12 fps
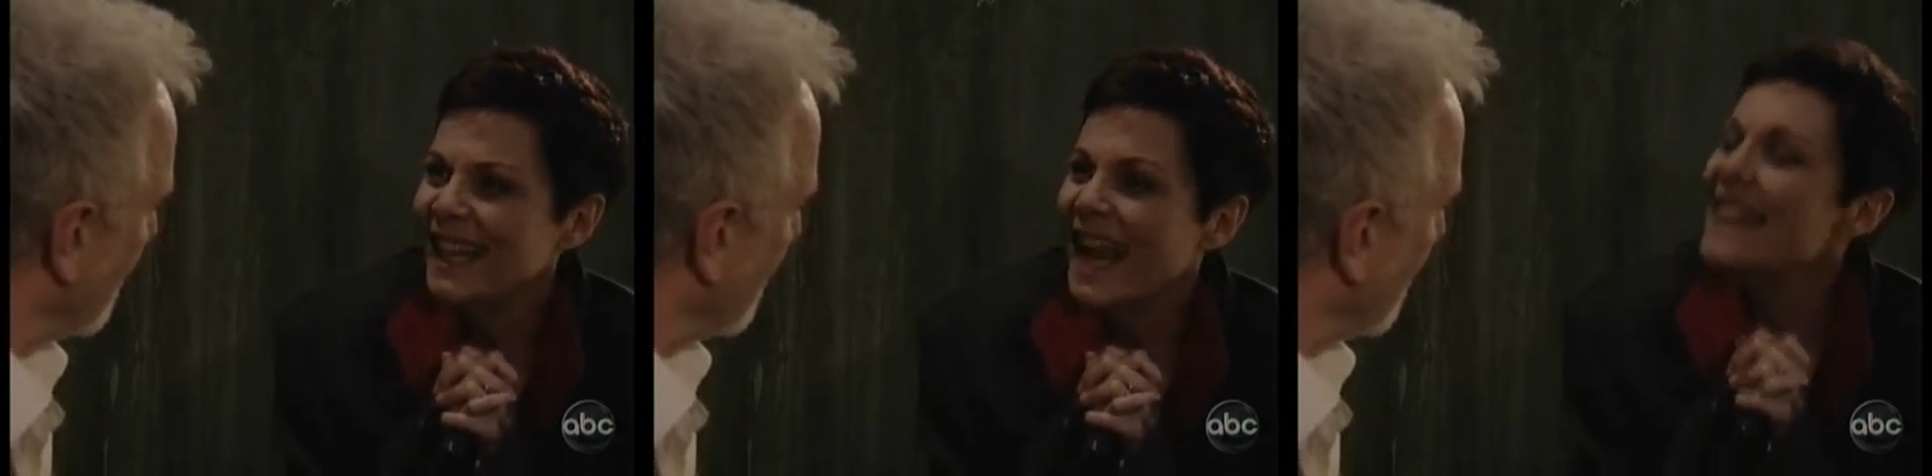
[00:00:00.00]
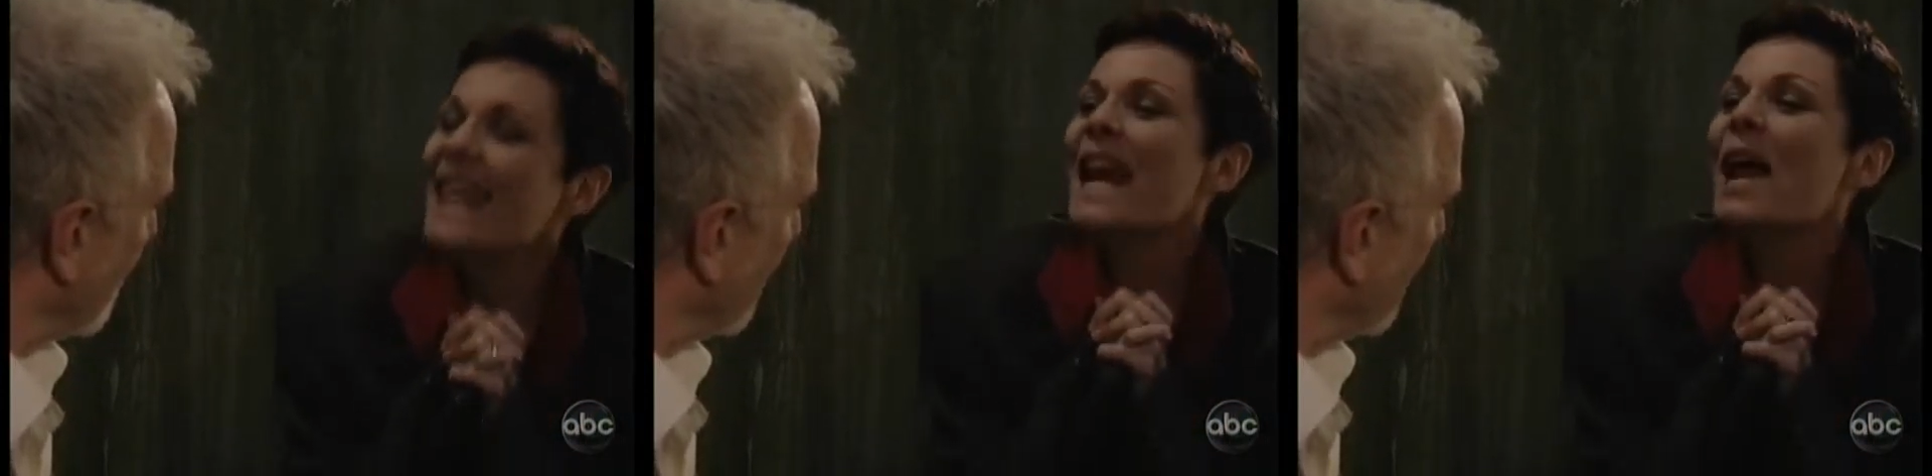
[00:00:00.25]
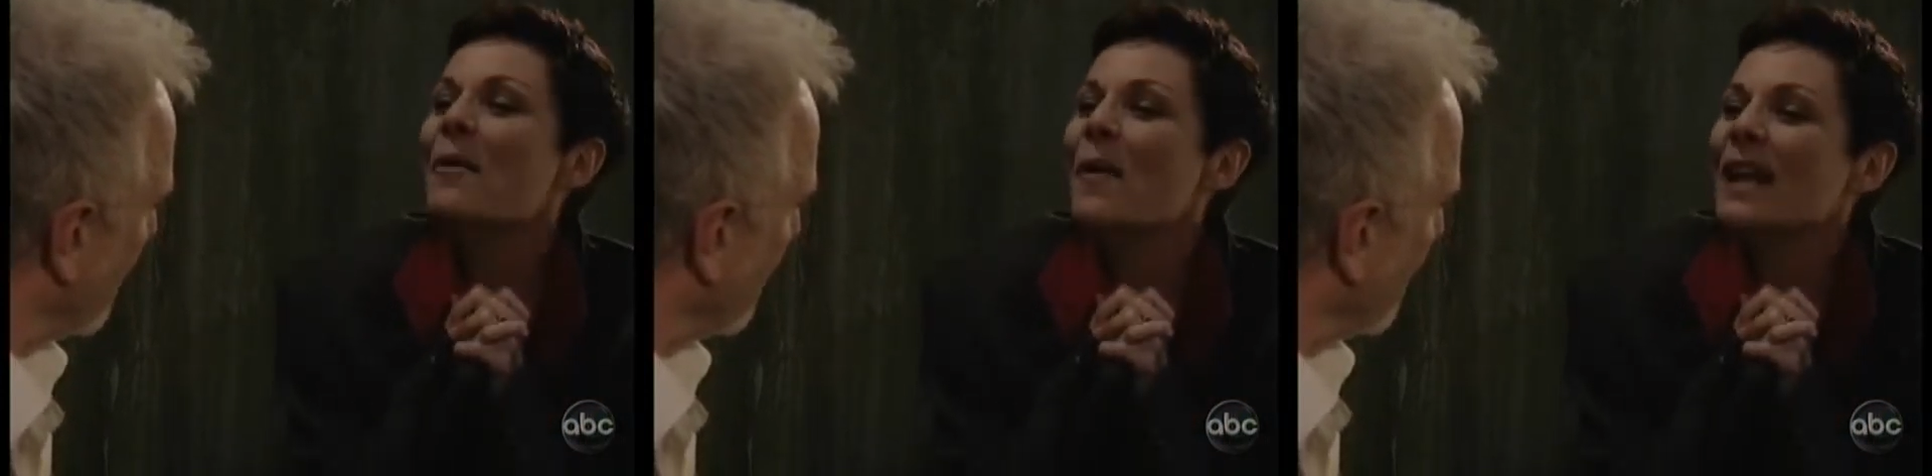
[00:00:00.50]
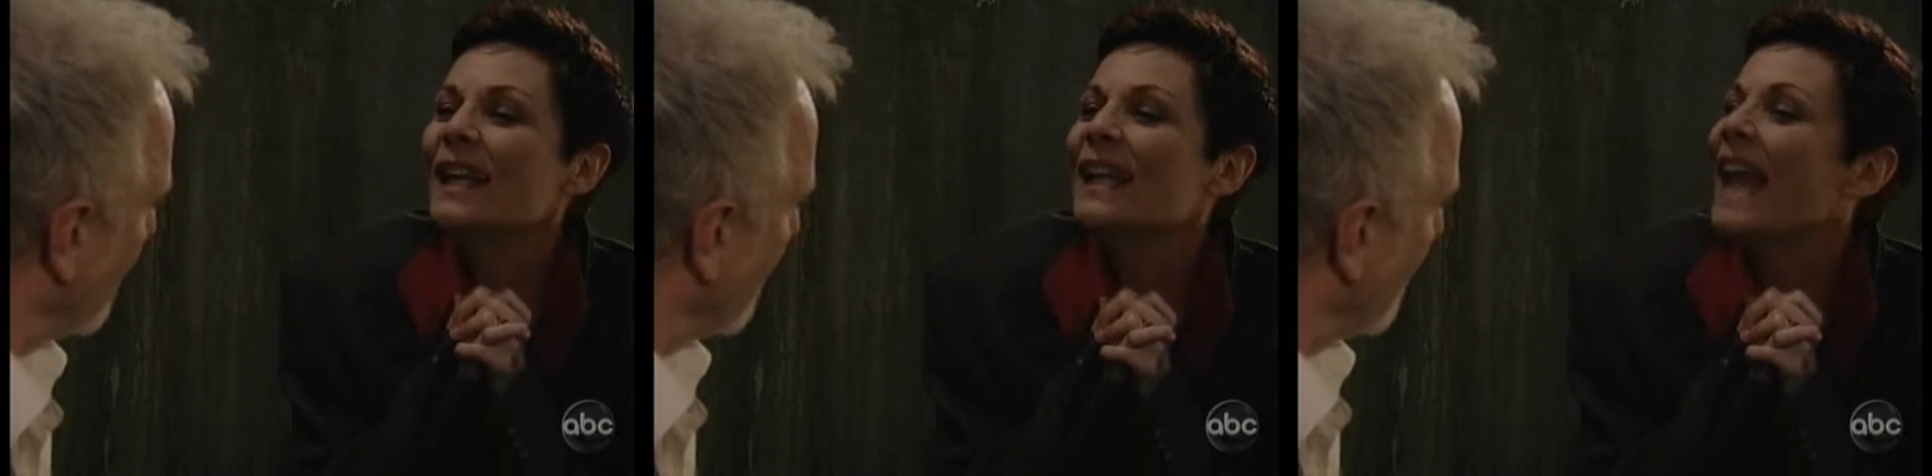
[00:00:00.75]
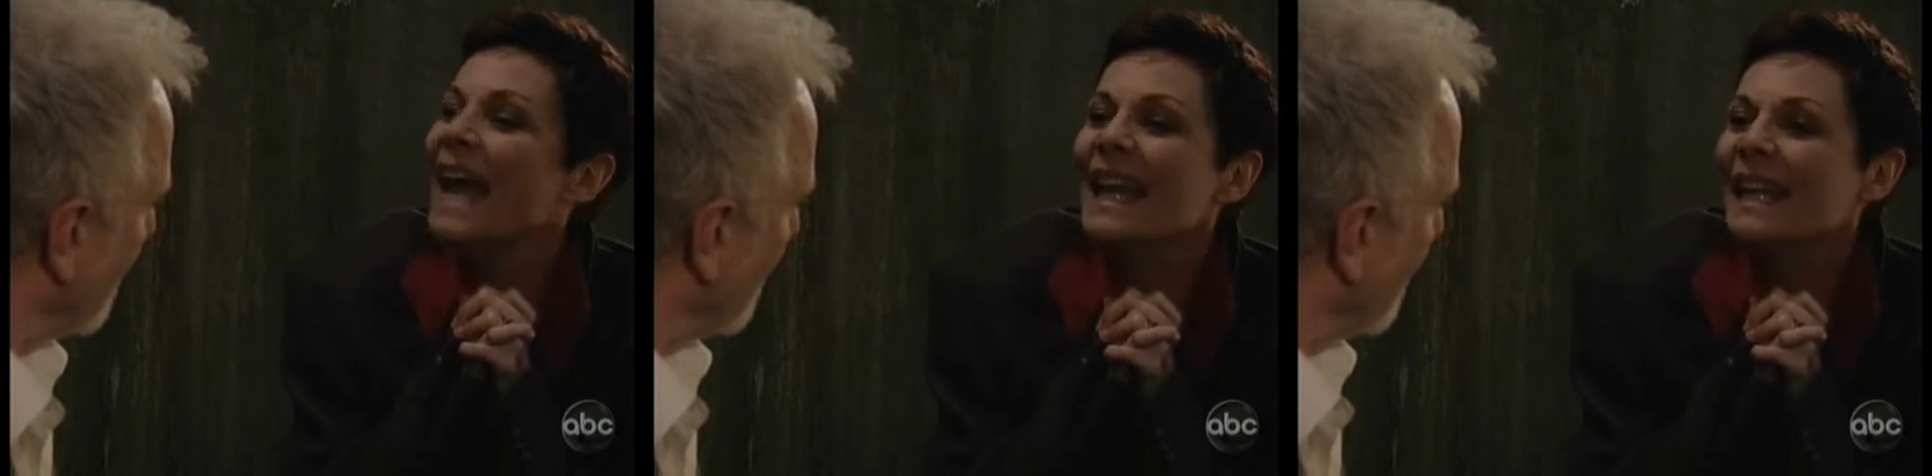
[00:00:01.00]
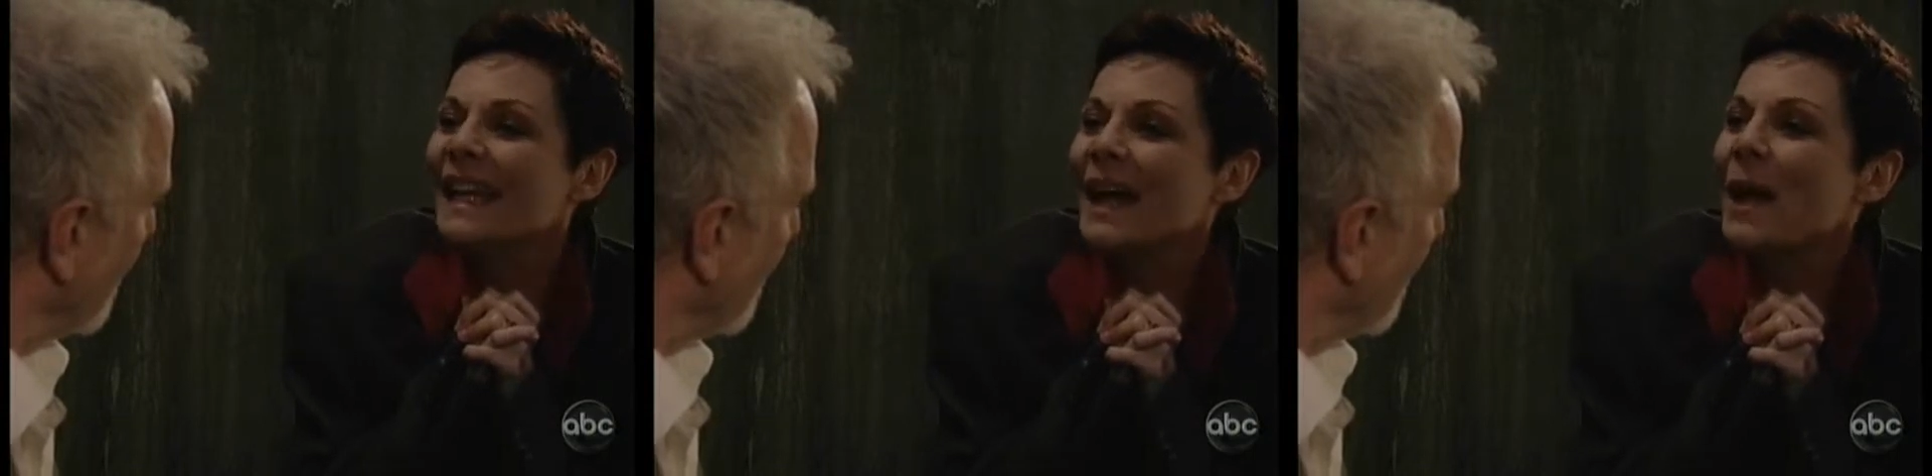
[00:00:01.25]
And then I want to
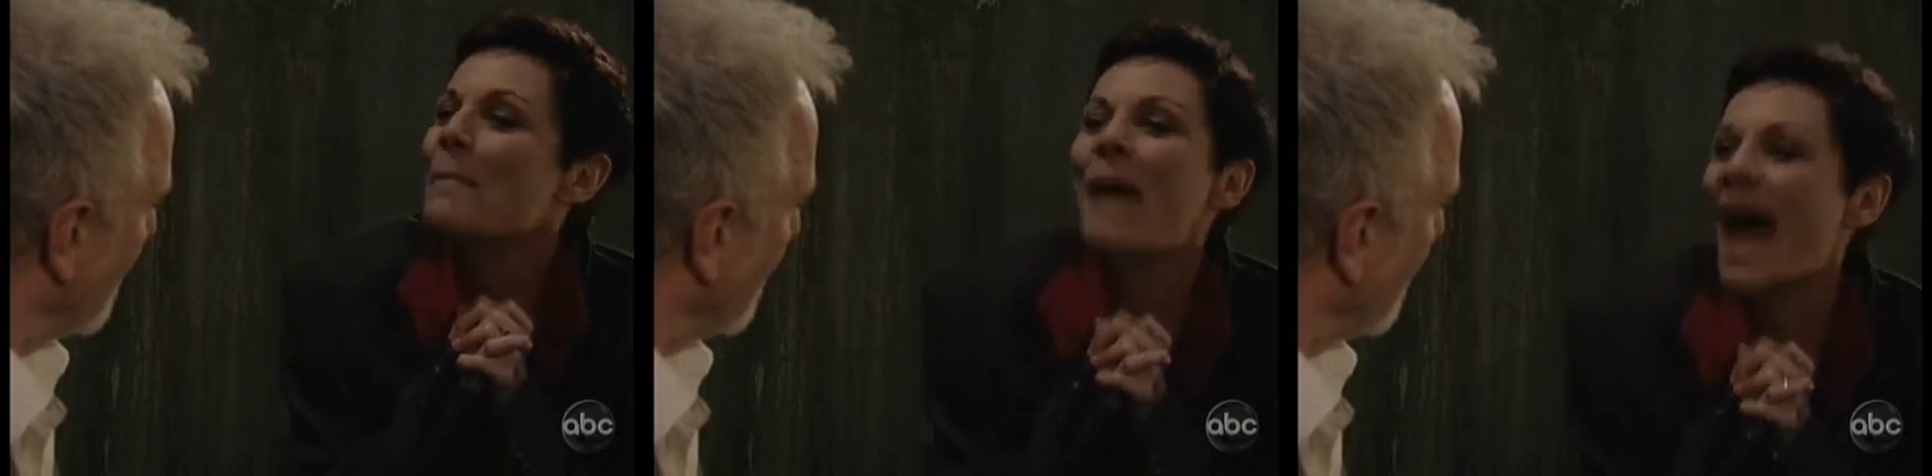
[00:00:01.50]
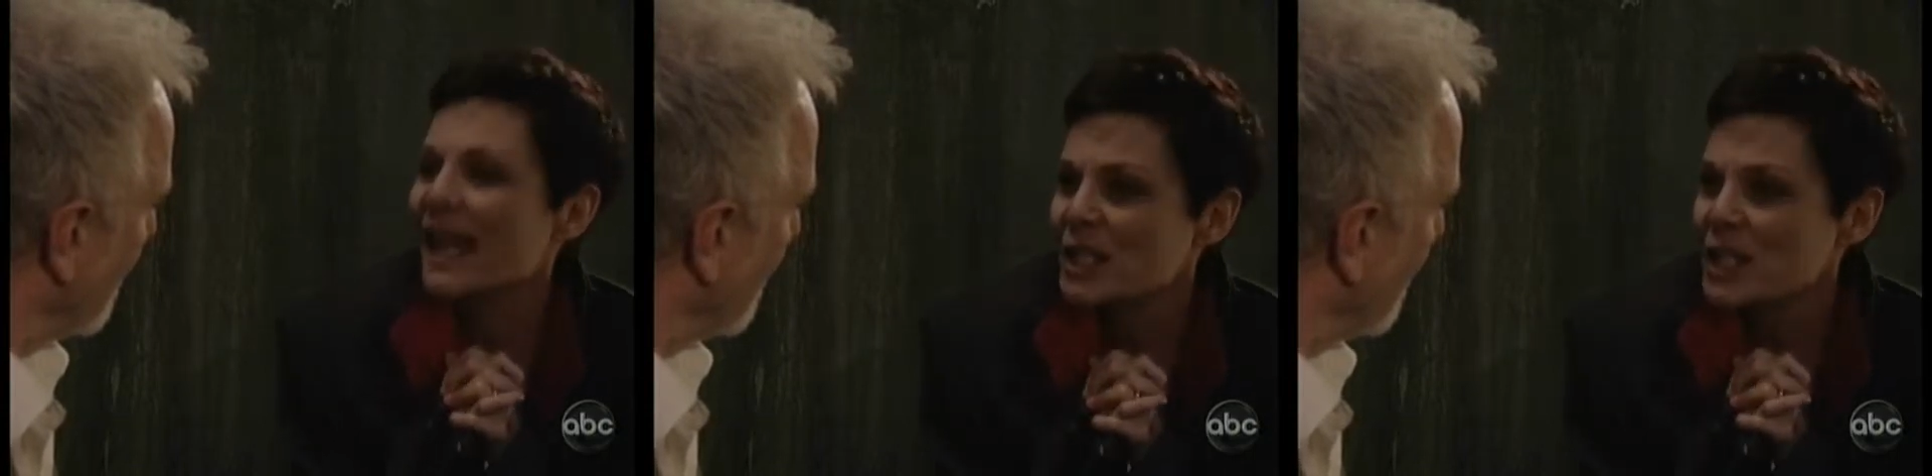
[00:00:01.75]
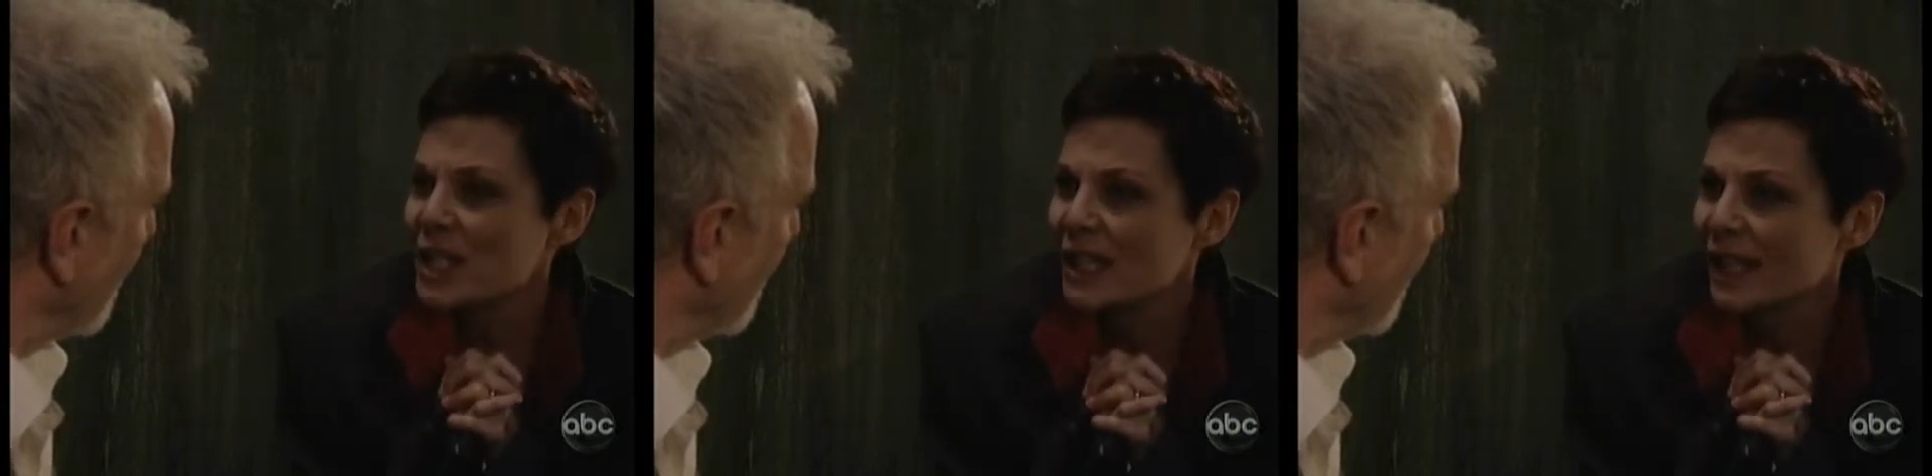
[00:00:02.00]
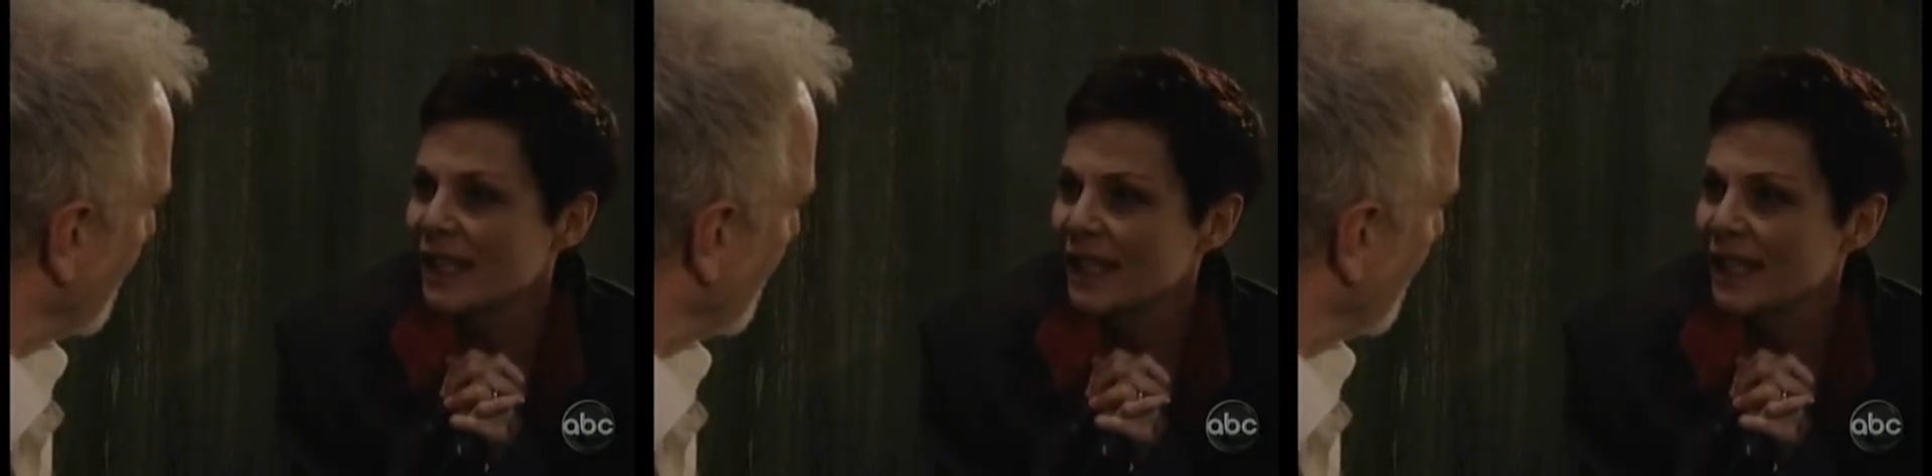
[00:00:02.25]
light a match.